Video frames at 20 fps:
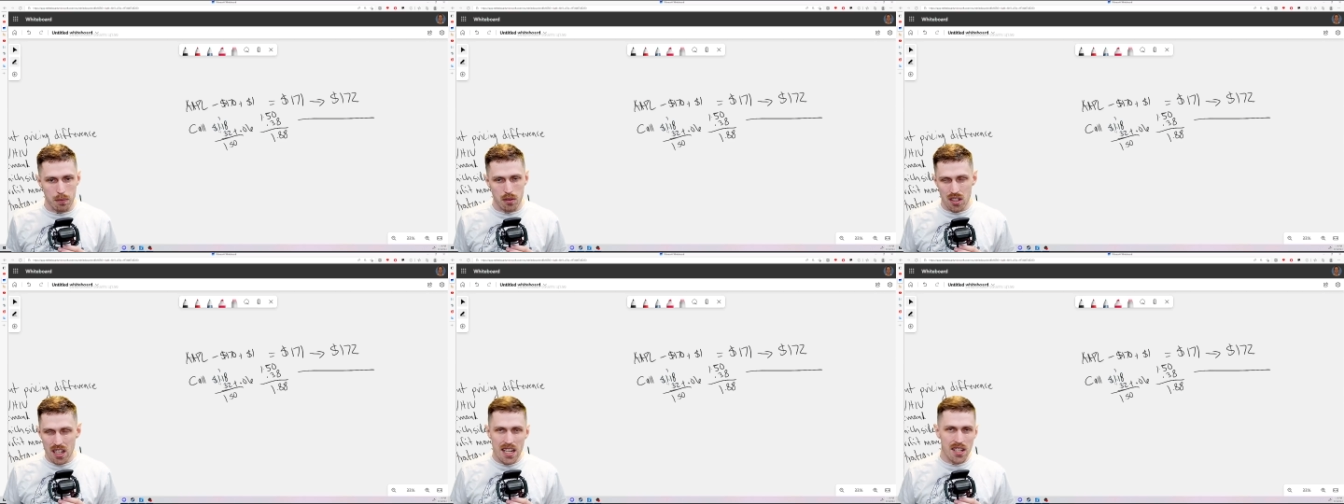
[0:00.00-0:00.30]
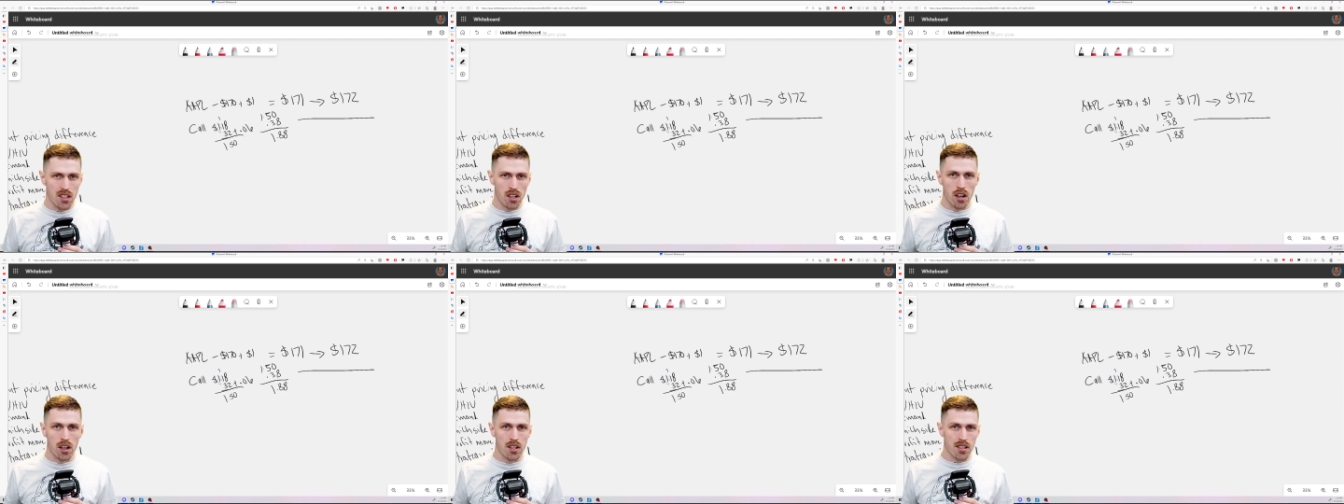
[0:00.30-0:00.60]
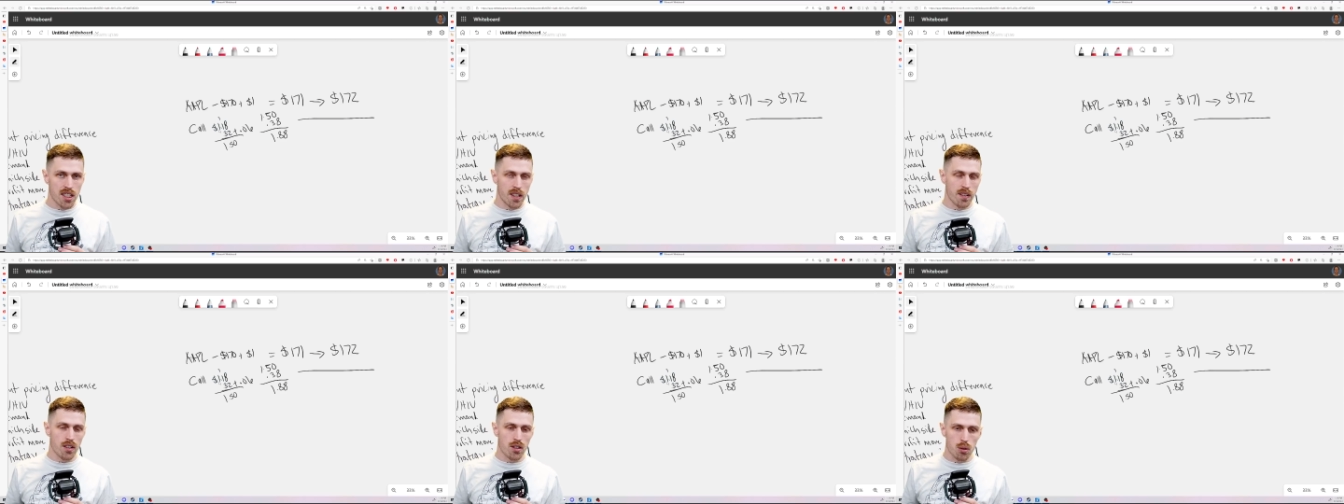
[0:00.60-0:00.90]
Stays
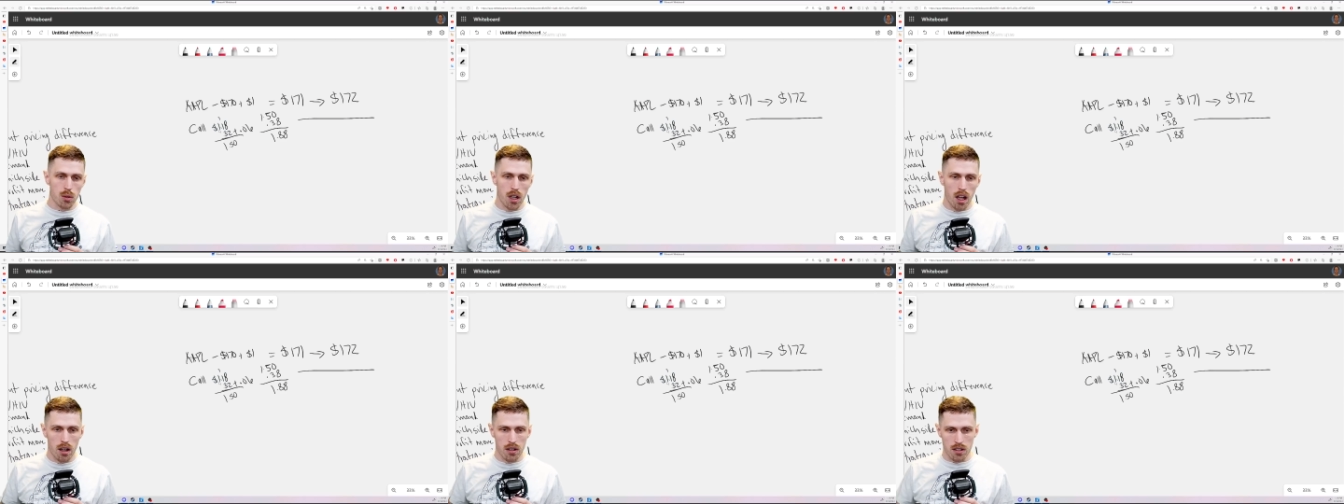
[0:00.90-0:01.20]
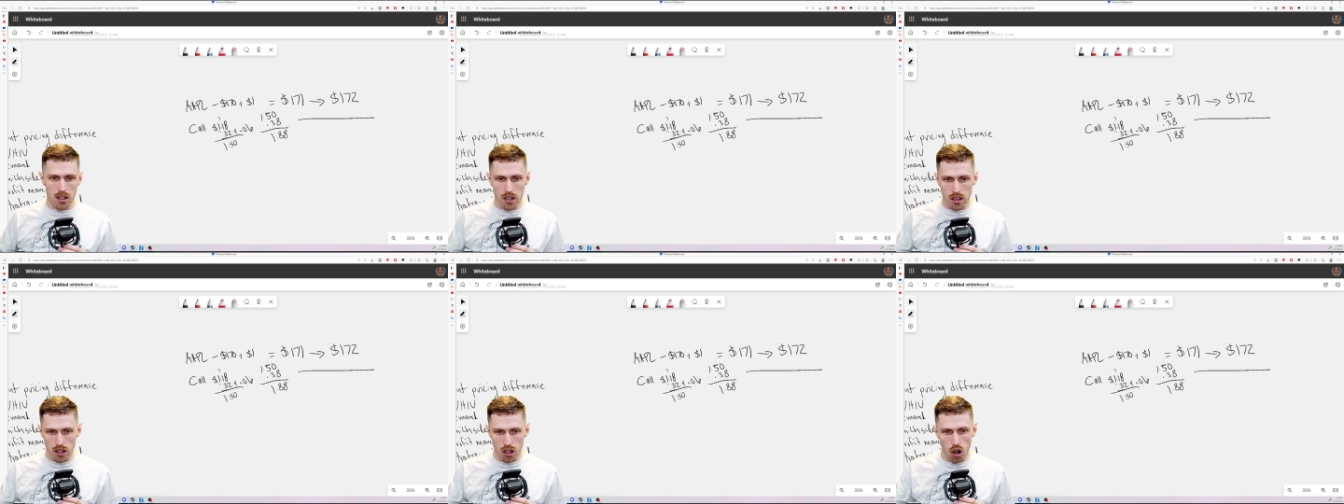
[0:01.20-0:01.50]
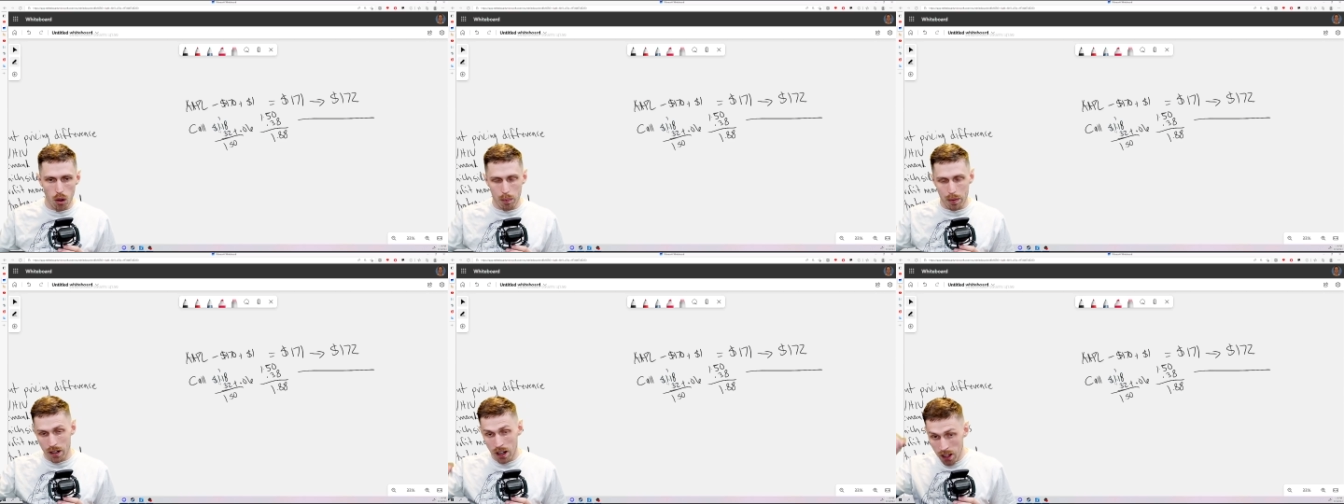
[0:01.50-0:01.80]
$172 into the
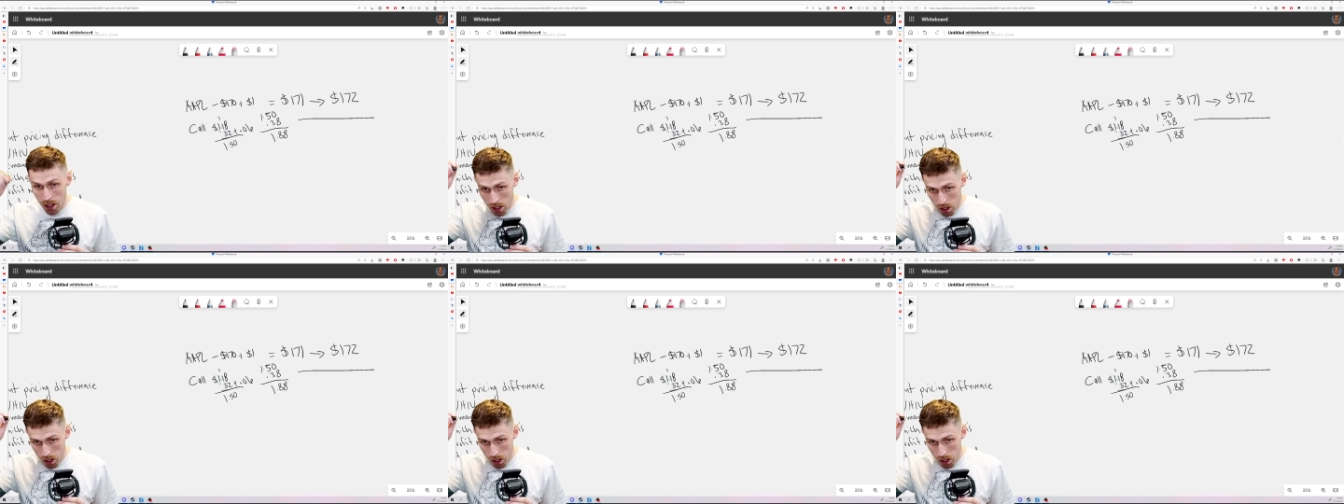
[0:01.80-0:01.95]
open.